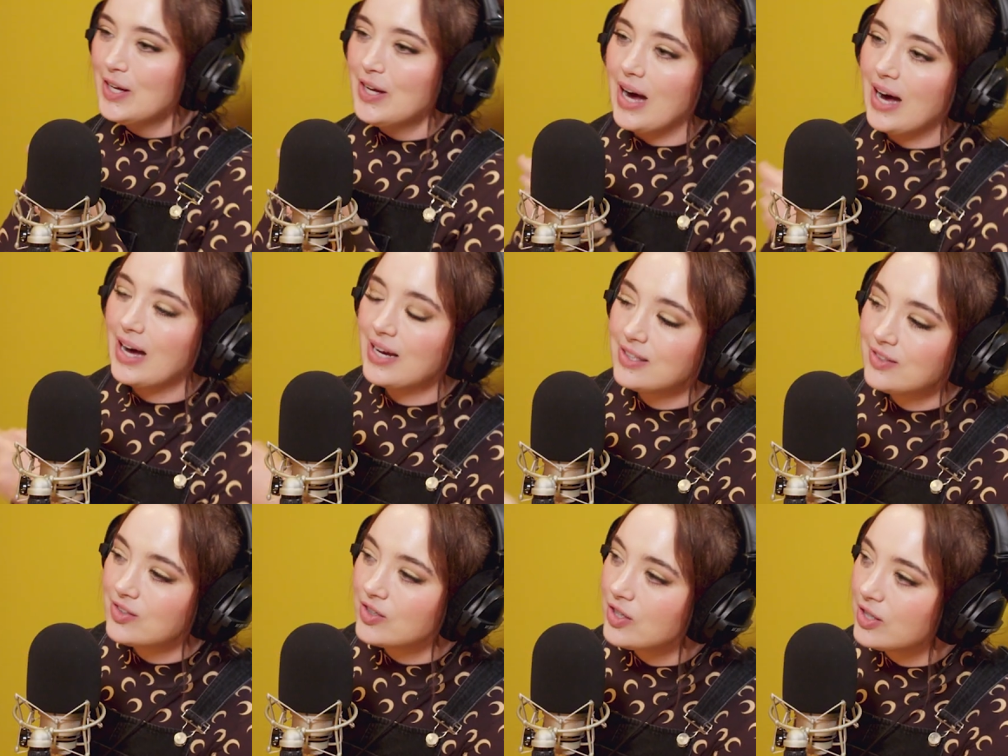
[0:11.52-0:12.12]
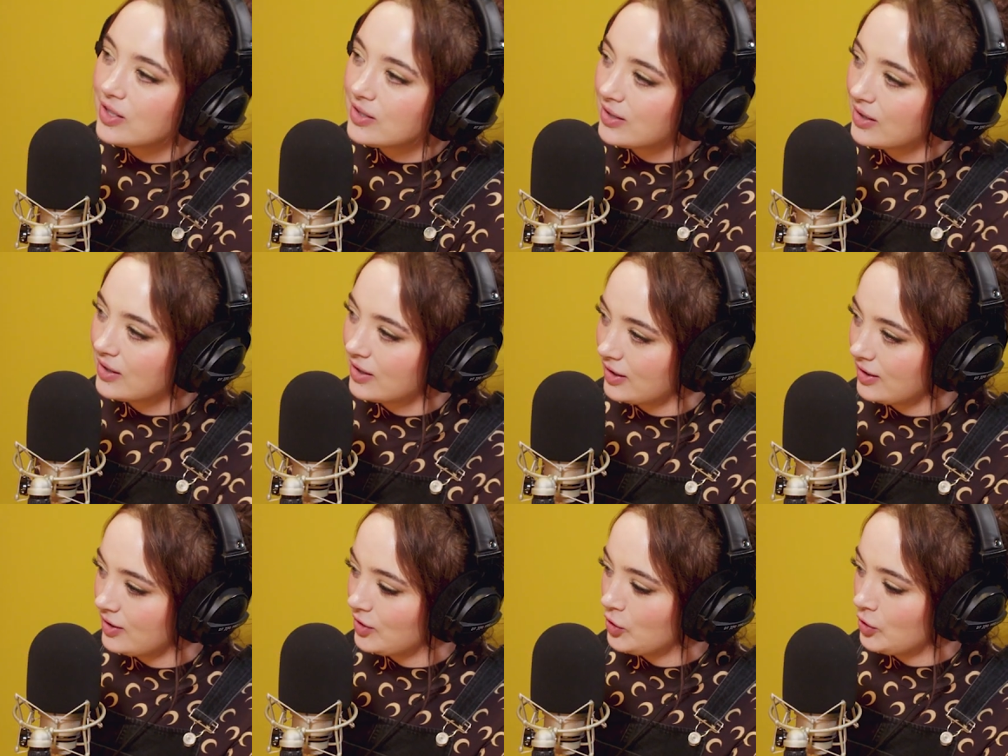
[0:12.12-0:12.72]
I thought that
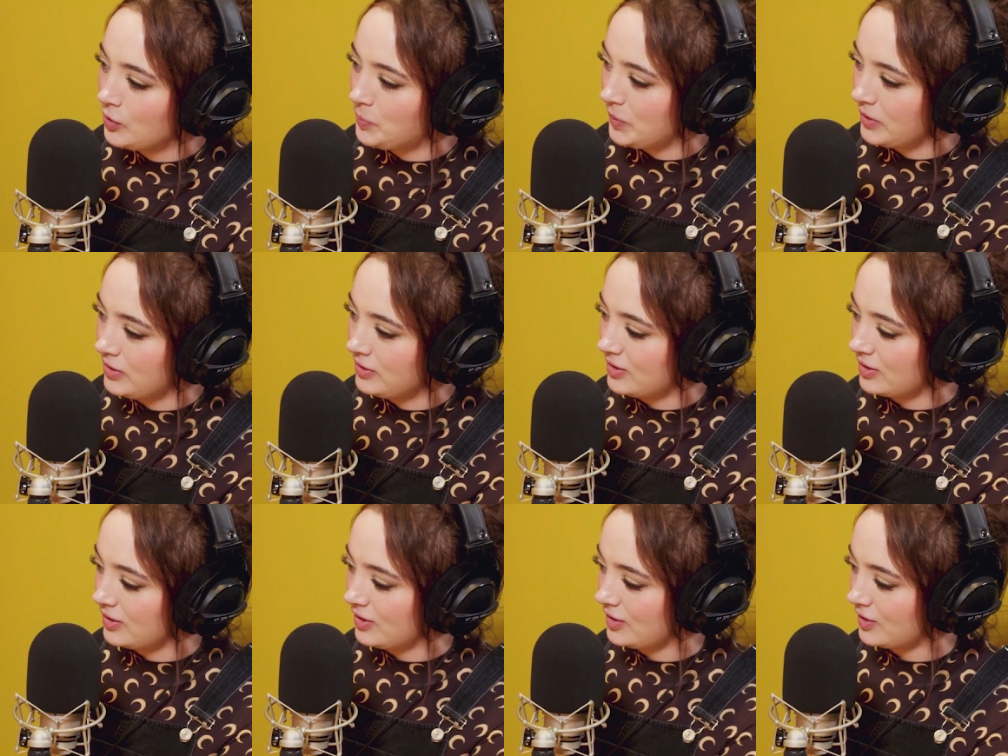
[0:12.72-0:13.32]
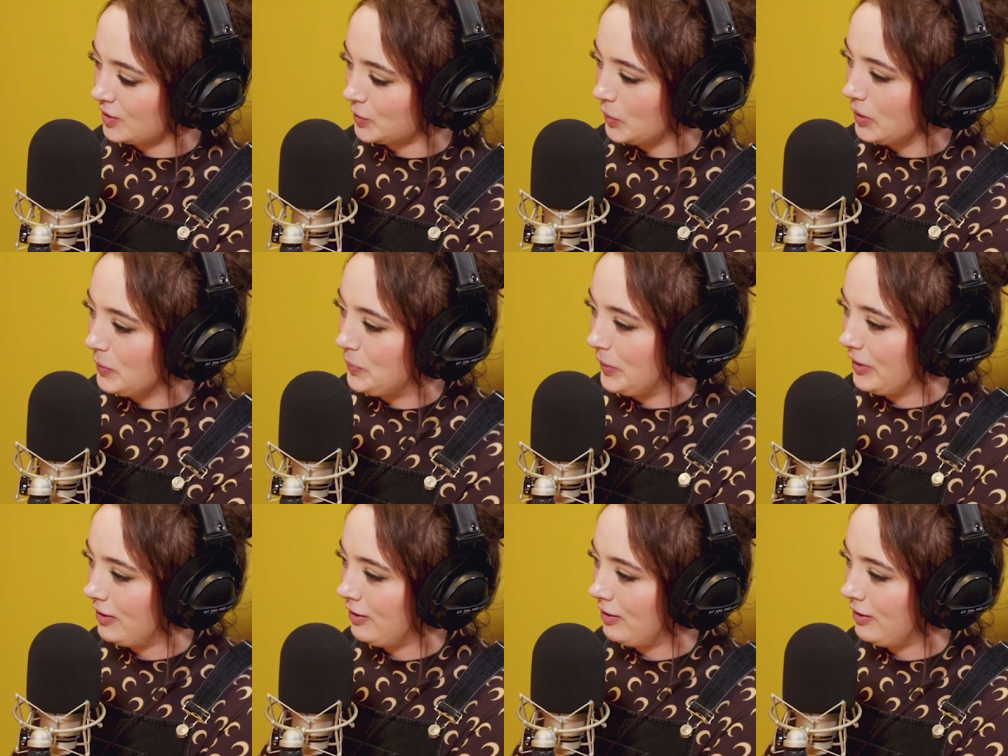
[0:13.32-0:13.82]
you'd been sweeping